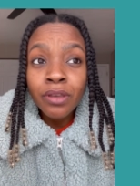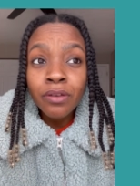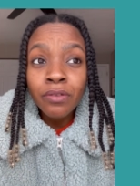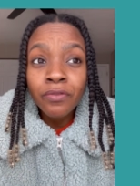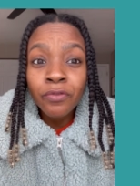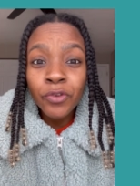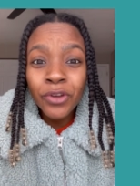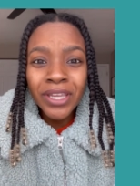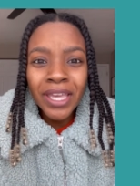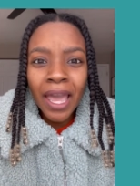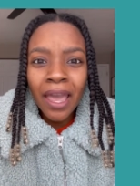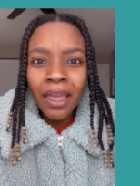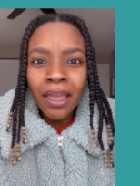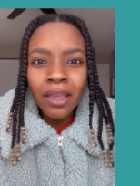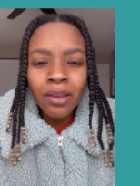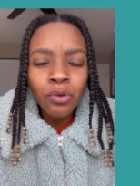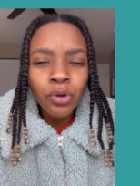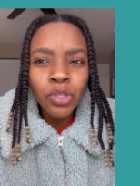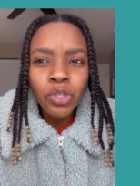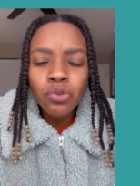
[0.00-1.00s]
free
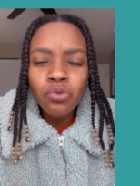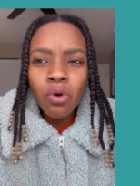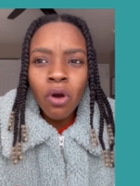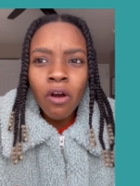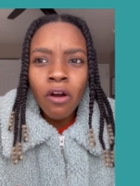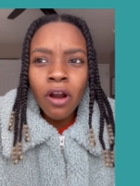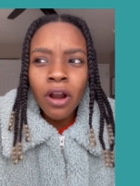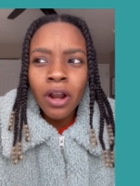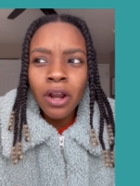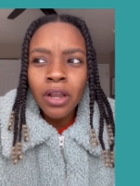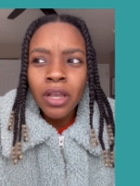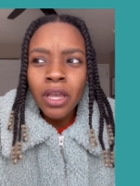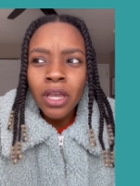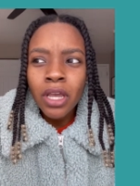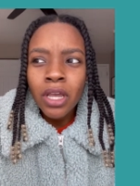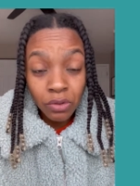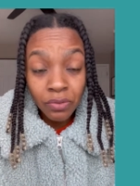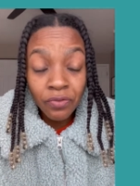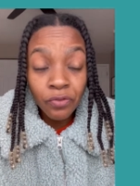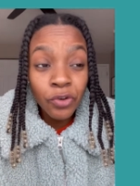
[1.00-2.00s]
gain or you are
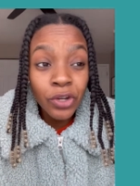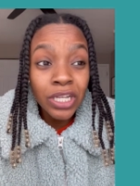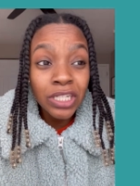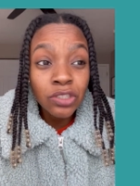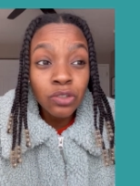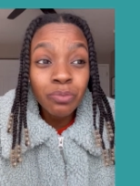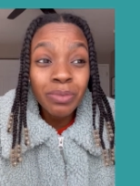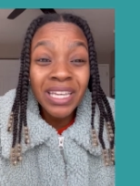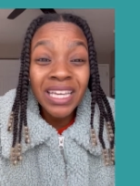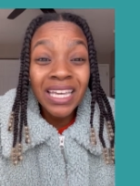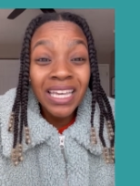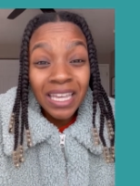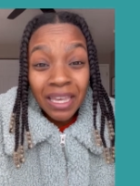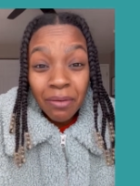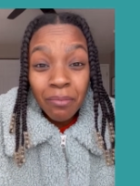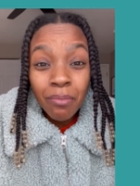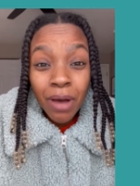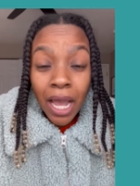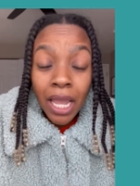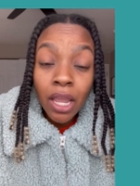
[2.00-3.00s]
free to be
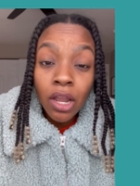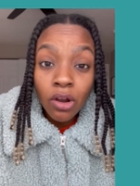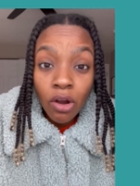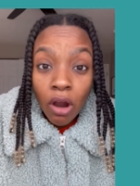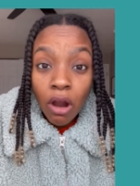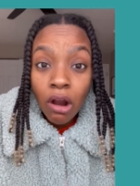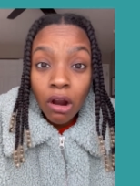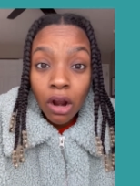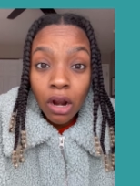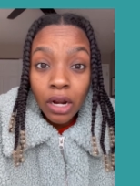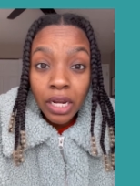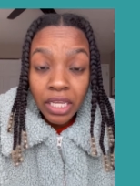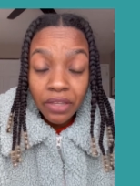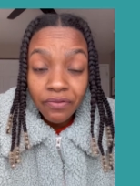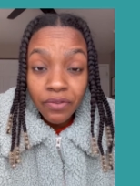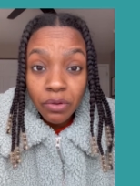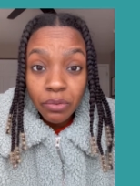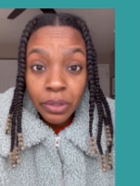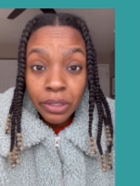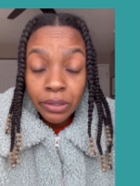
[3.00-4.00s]
hit by a car,
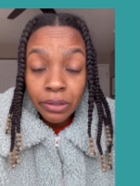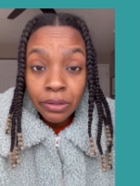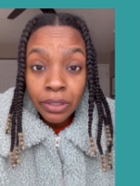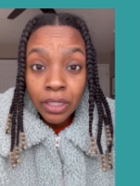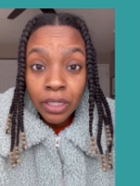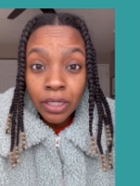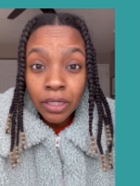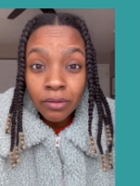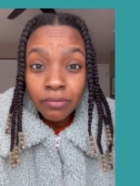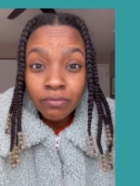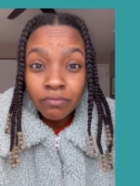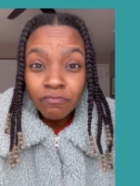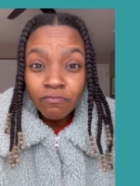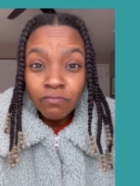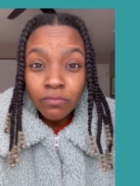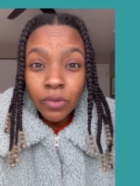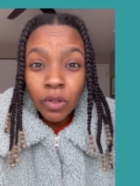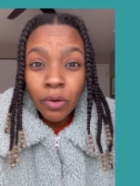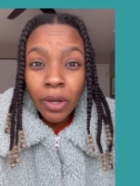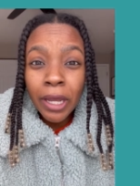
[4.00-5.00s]
if you will.
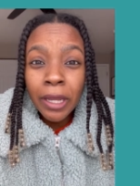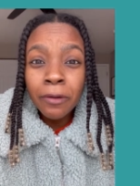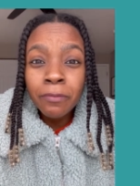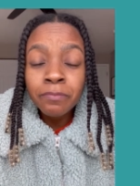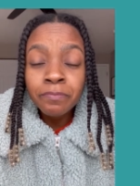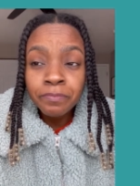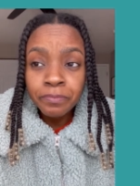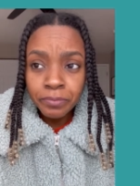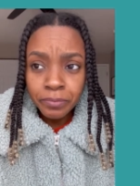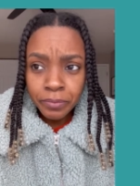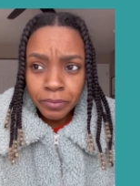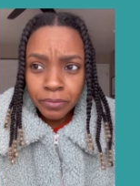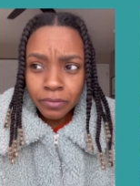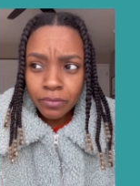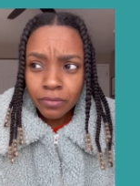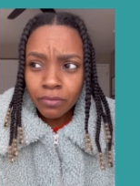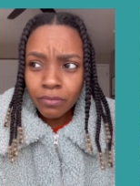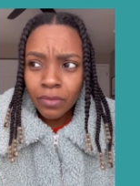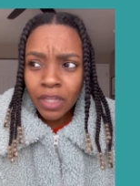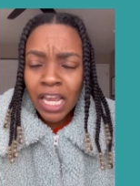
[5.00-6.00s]
Okay.
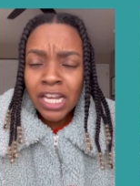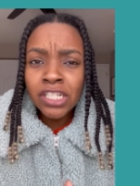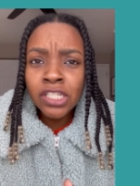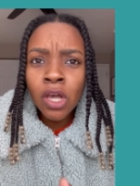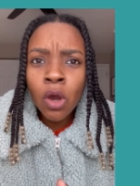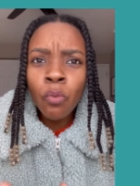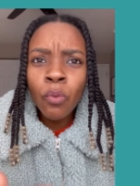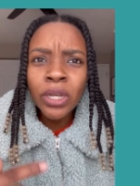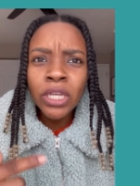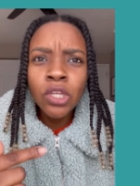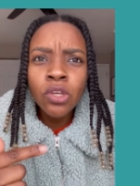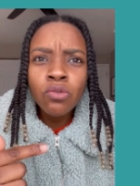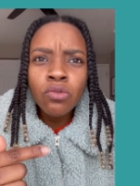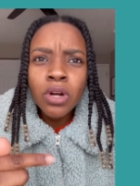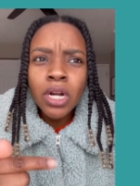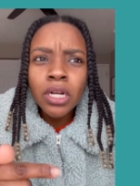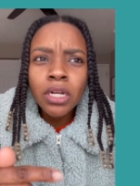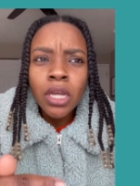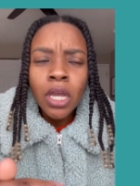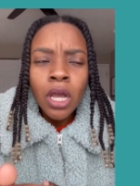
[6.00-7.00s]
And so when you
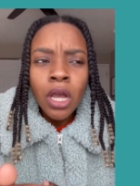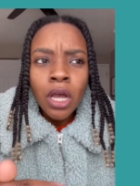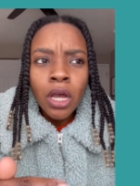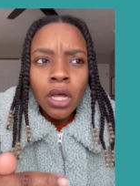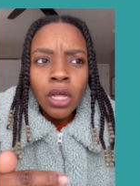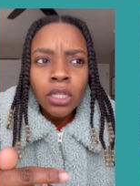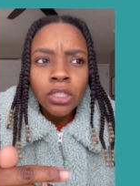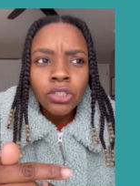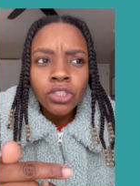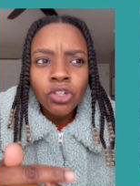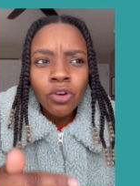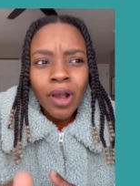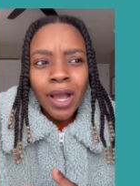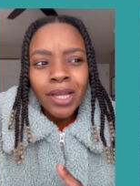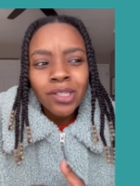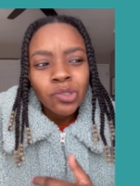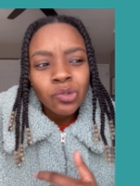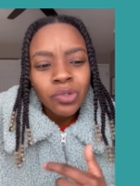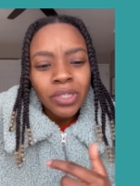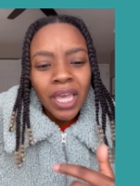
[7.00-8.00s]
are
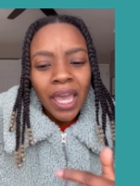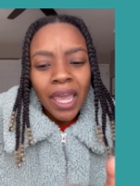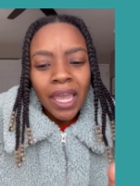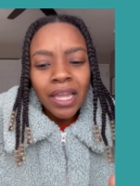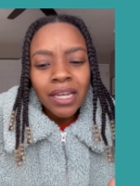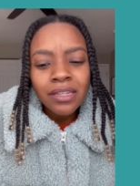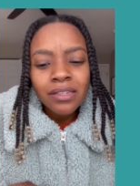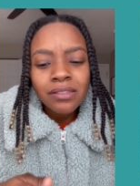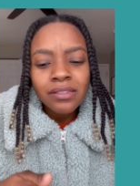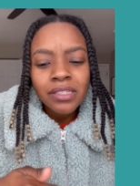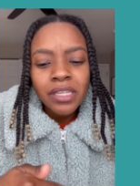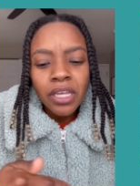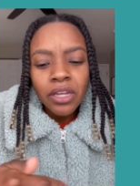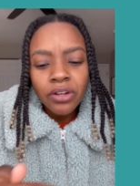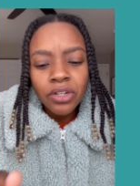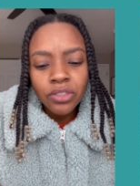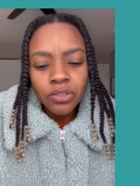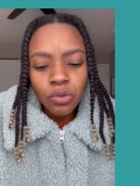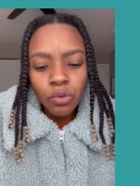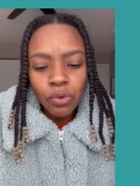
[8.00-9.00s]
trying to gain
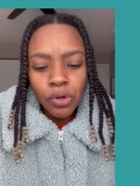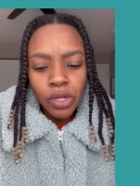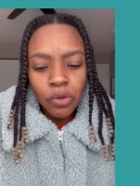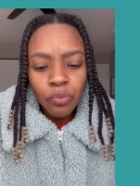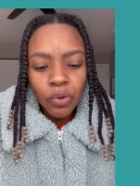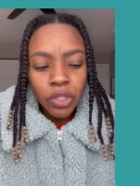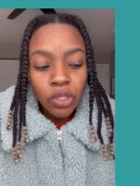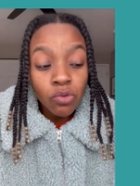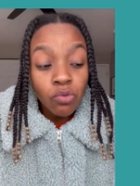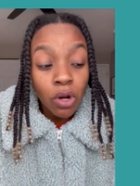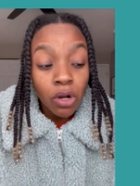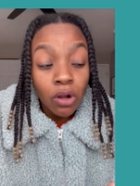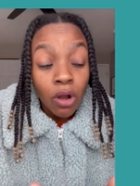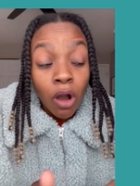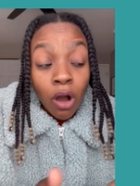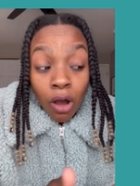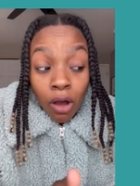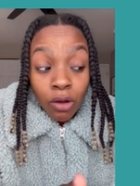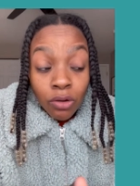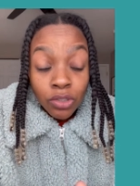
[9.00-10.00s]
territory, when you are
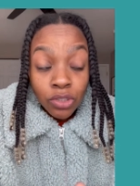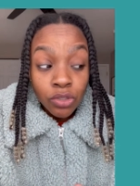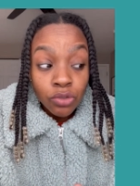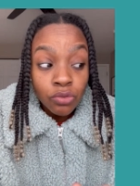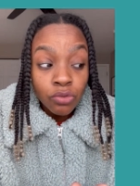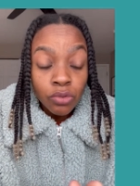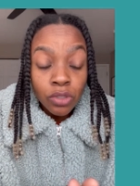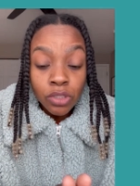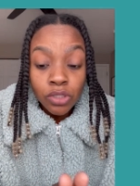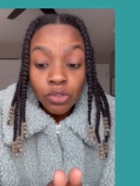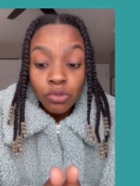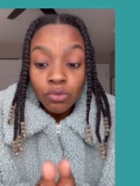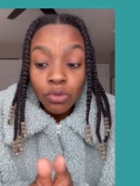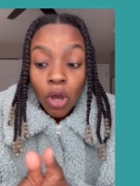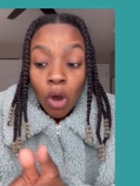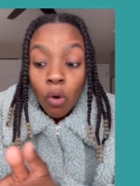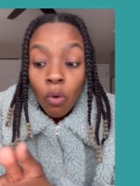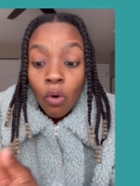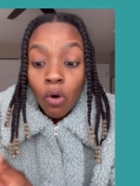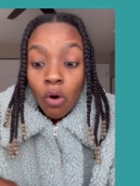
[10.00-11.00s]
called to to
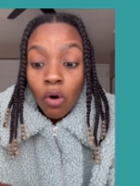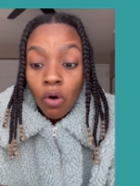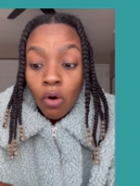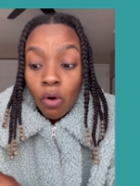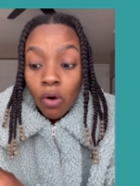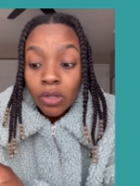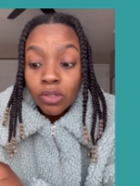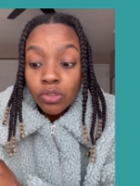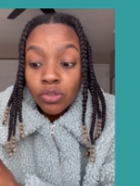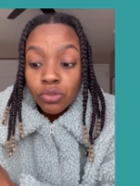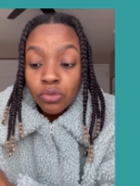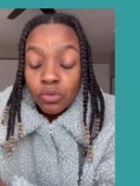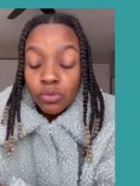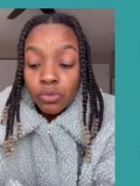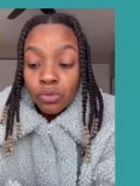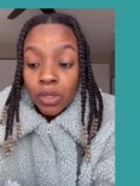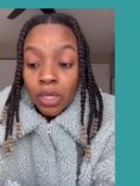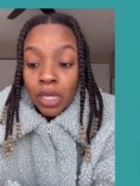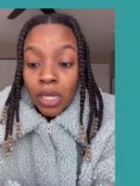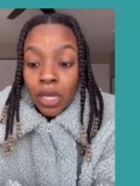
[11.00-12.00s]
go
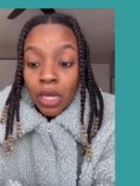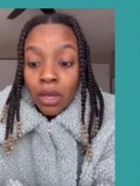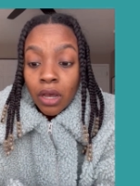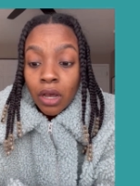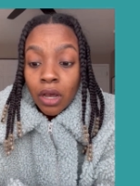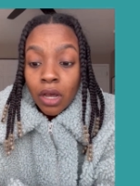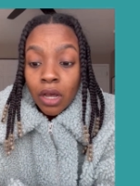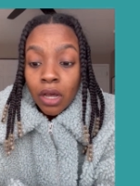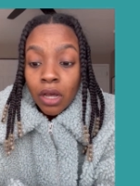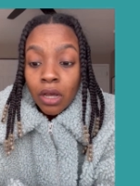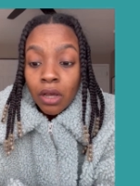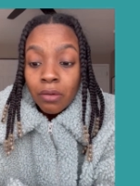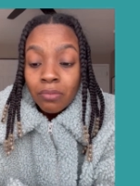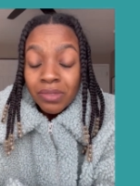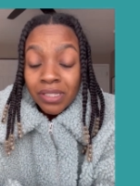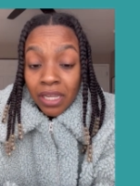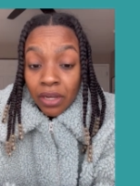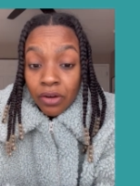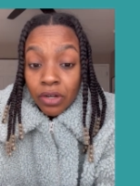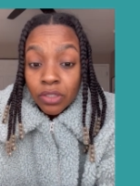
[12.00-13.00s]
onto um,
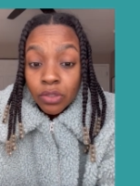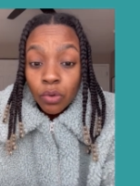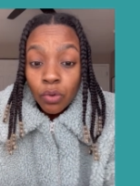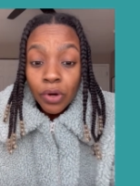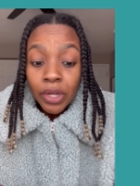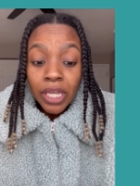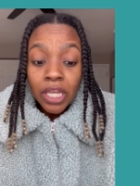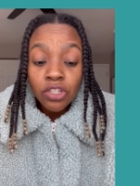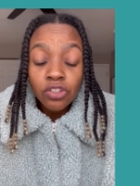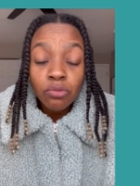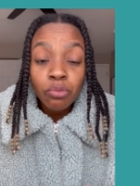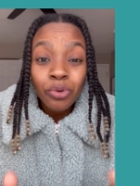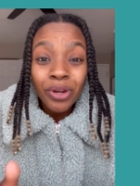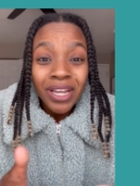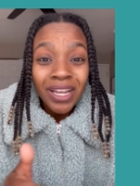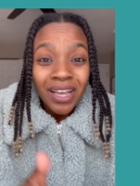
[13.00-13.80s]
territory and to bring